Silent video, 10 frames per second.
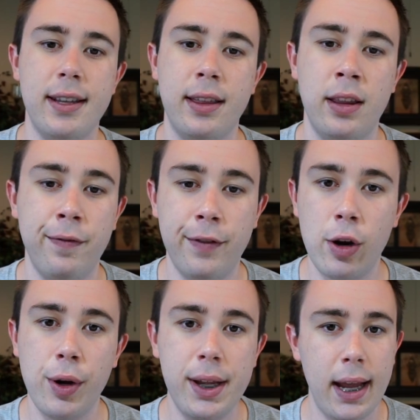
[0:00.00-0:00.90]
at the
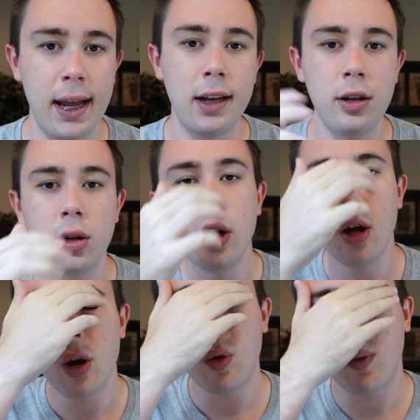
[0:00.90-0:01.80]
very end,
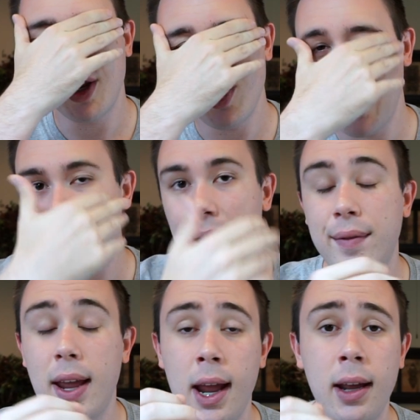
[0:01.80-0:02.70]
where you have
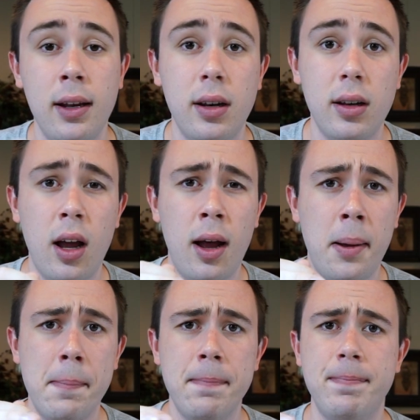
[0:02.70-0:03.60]
a,
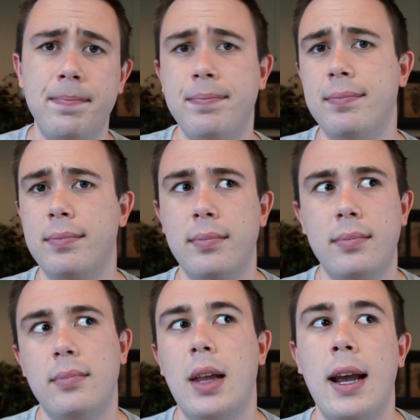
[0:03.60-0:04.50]

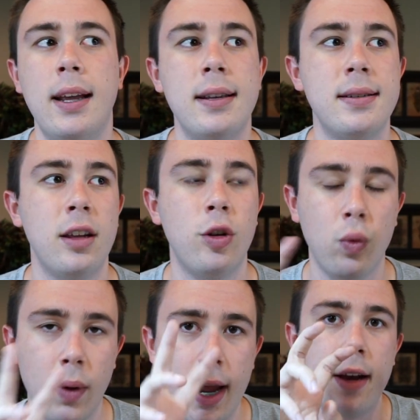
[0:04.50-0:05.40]
I guess the
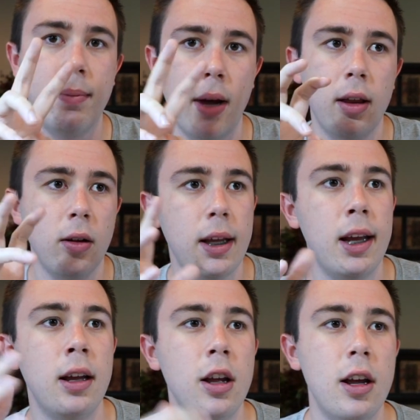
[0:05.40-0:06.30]

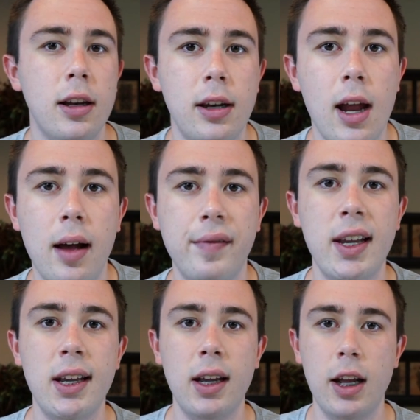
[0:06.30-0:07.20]
grandmotherly Na'vi,